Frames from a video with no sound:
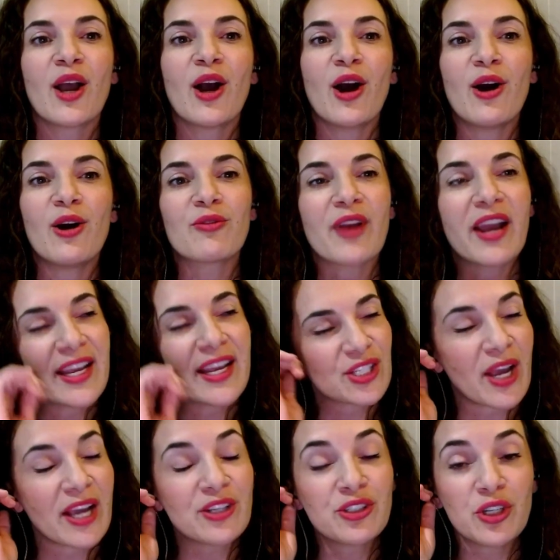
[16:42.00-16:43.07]
All right. So
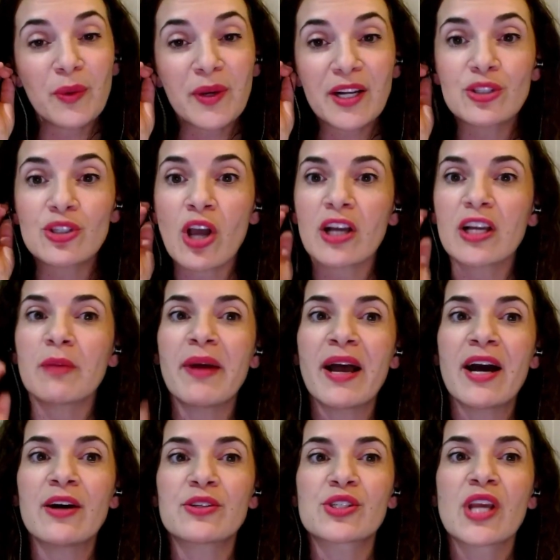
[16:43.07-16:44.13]
I do want to talk
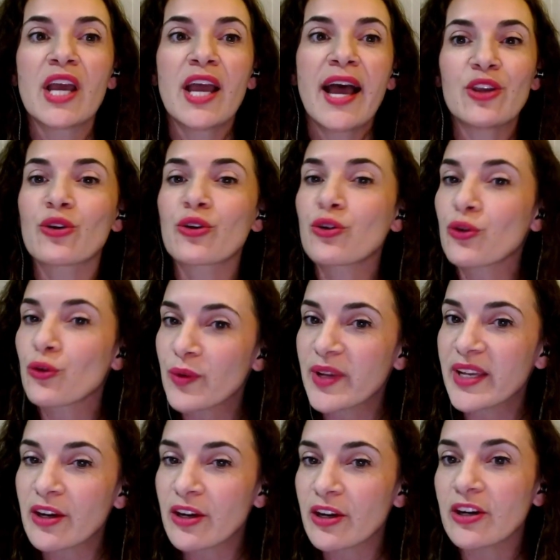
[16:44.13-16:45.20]
about your
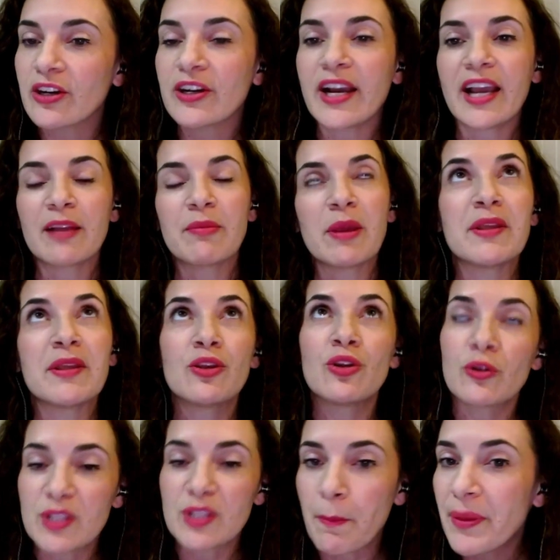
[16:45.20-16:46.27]
career and maybe,
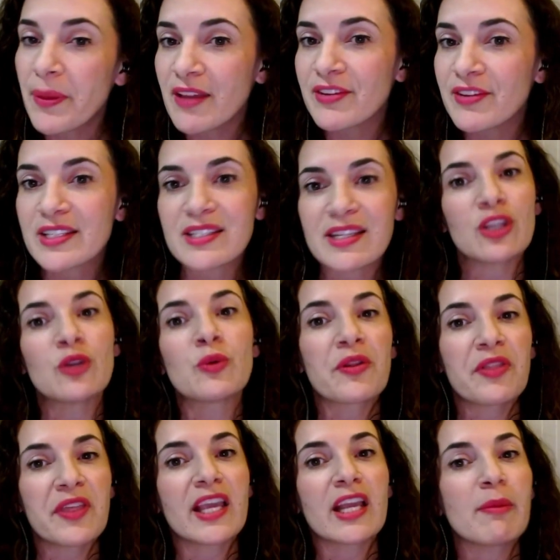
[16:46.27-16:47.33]
some pivots that you were
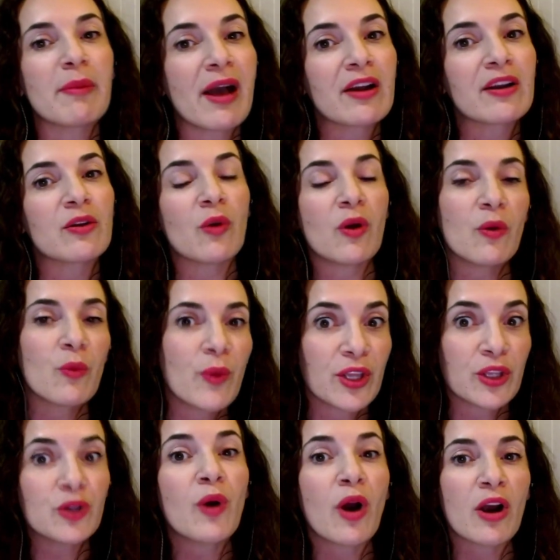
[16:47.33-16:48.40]
thinking about and what
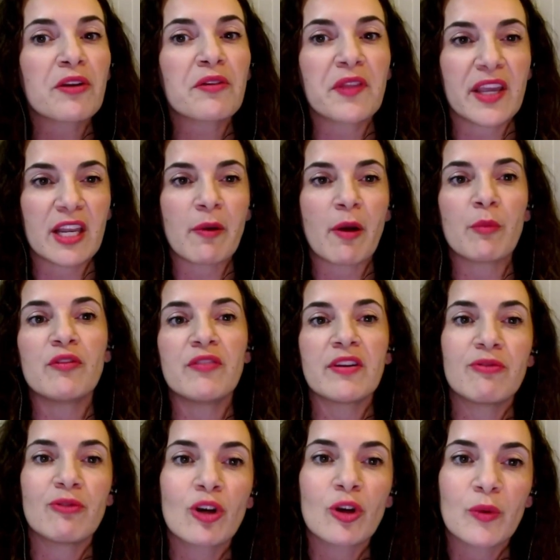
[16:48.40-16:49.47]
you are thinking about moving
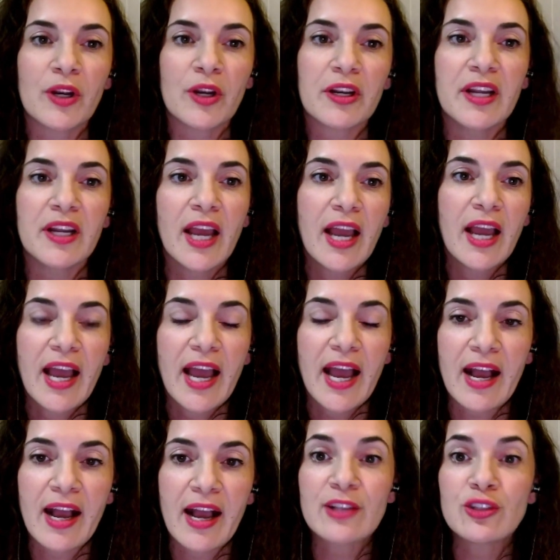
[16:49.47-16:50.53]
forward.
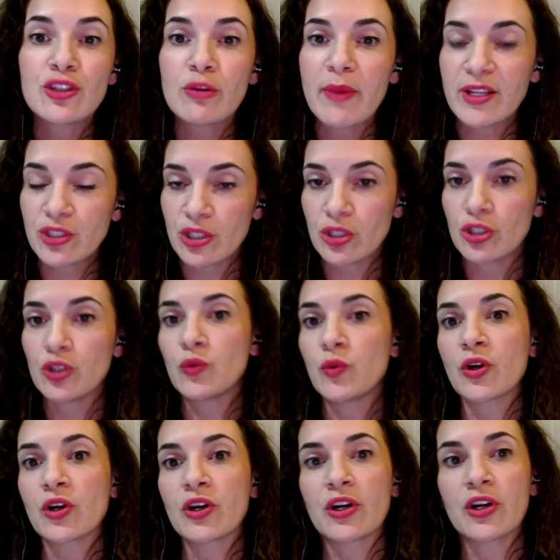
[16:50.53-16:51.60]
As you mentioned,
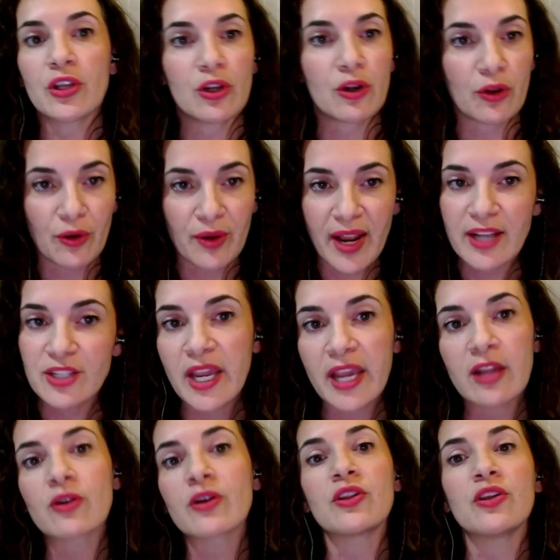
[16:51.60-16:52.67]
you're an
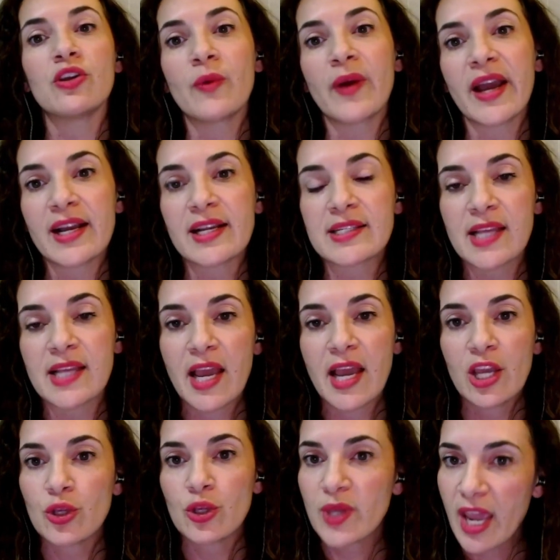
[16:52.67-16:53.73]
educator in the U.S.
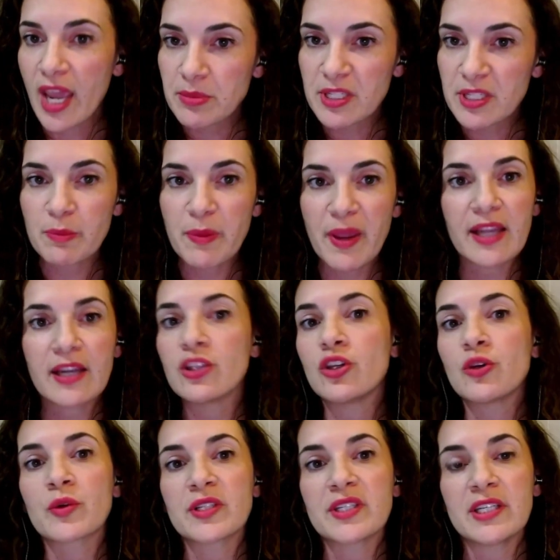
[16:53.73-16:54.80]
You came to Spain and
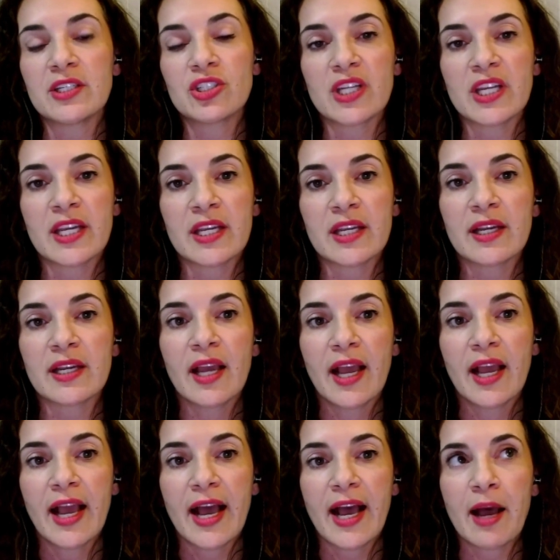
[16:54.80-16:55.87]
you were teaching.
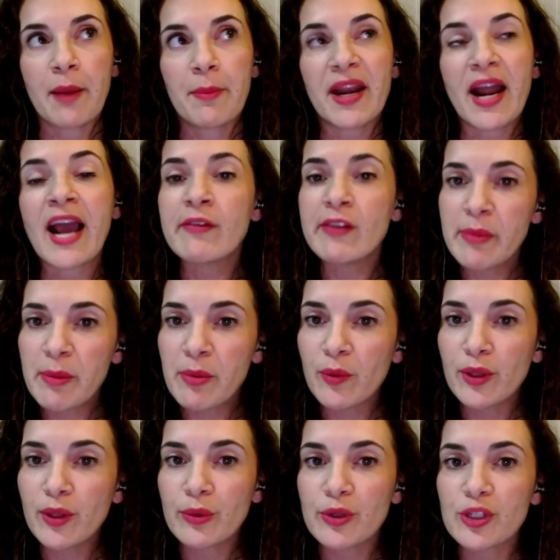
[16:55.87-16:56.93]
But I remember
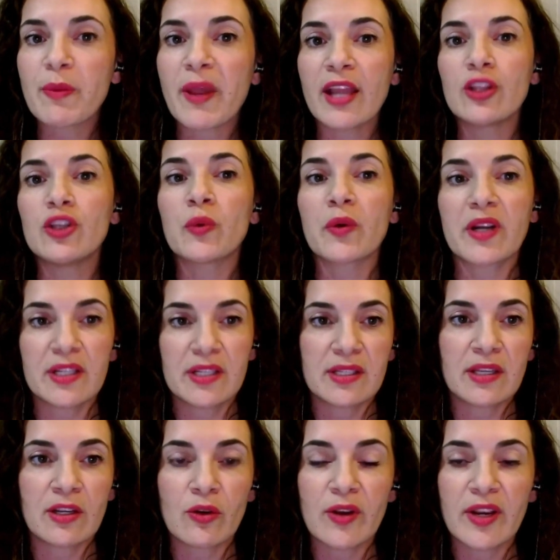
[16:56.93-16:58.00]
when you were in Spain, you were
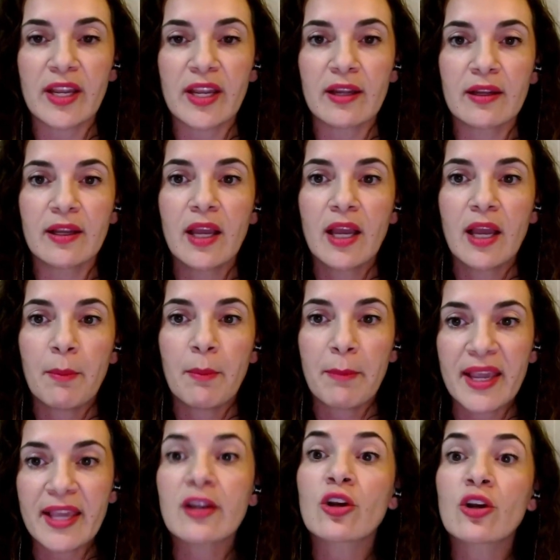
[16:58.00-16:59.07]
considering
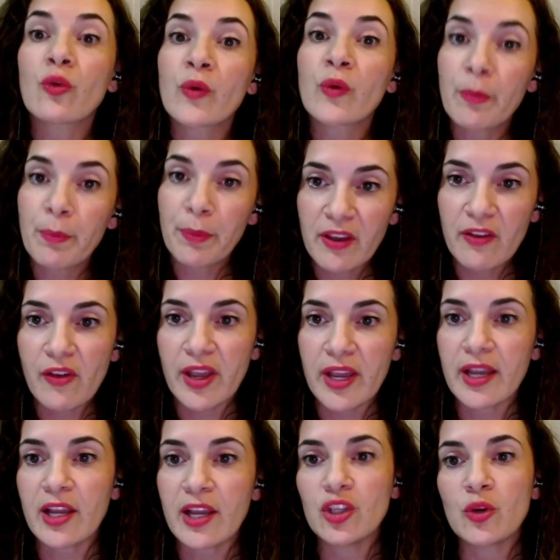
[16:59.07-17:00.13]
making a career
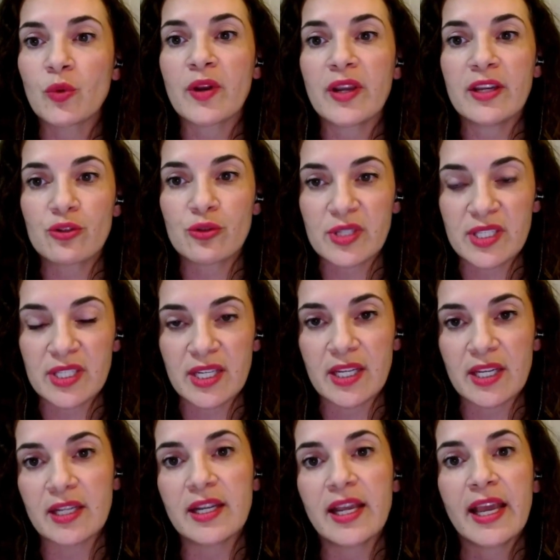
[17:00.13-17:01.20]
pivot and you were
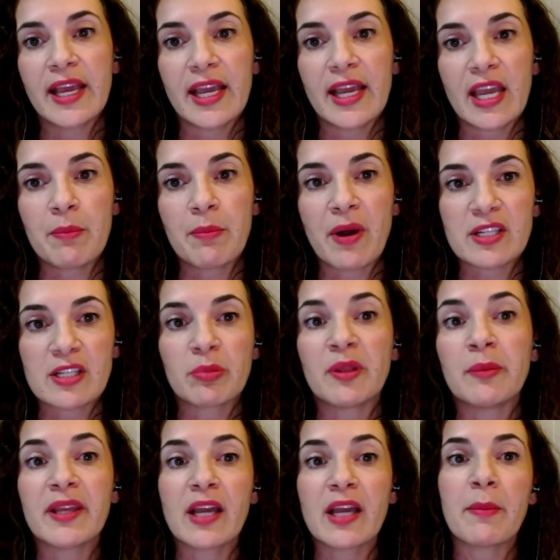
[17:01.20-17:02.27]
interested in possibly
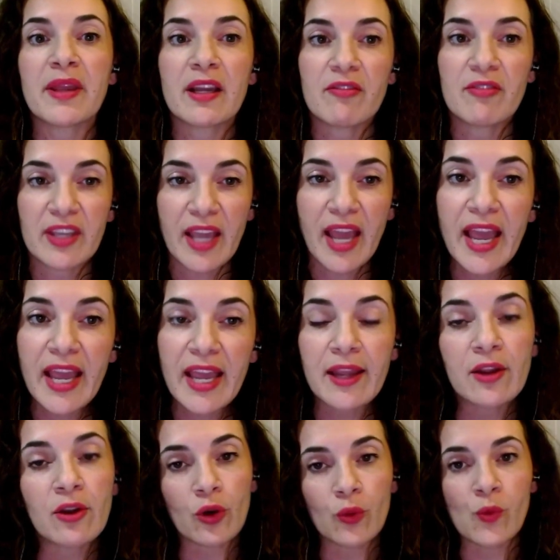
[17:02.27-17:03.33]
becoming a
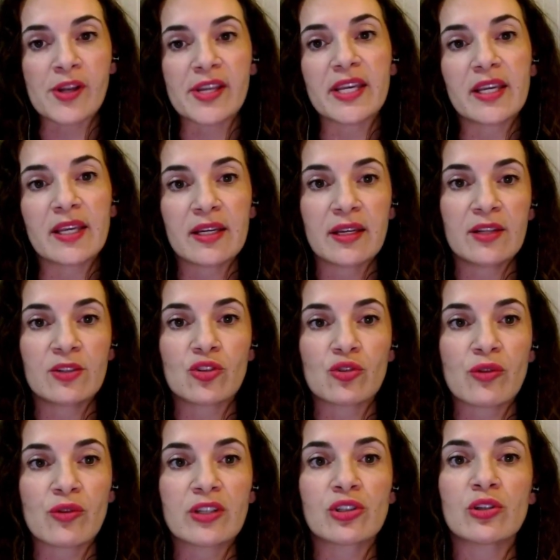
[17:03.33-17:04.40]
VA or working in
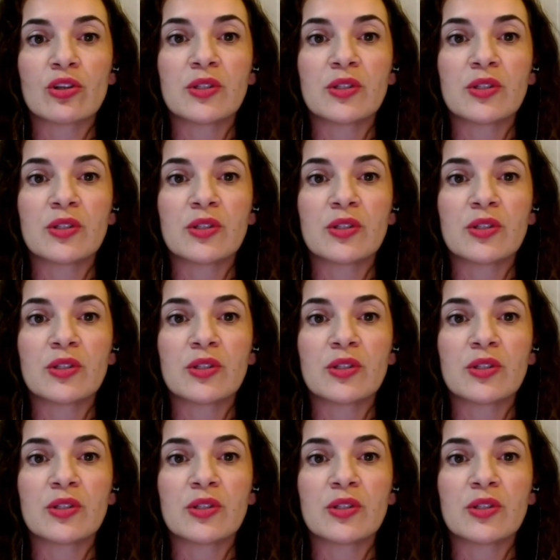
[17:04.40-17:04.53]
instructional